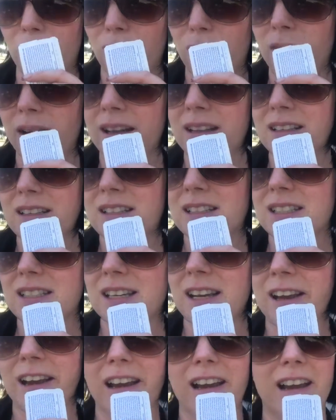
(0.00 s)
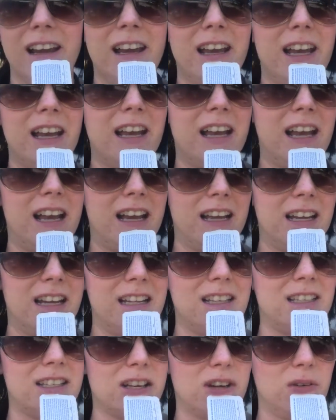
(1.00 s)
Wednesday,
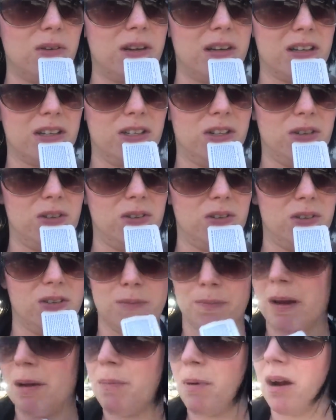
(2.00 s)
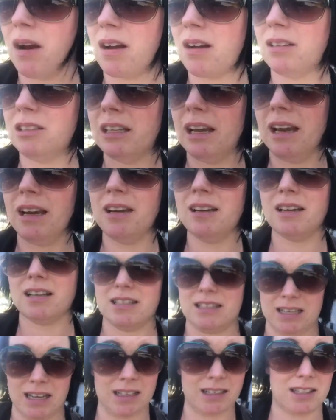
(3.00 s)
Hayden's going to the spray park all day
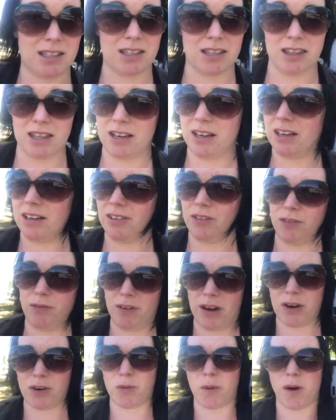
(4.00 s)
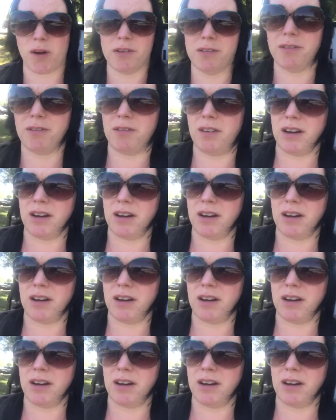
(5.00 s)
because that's their farewell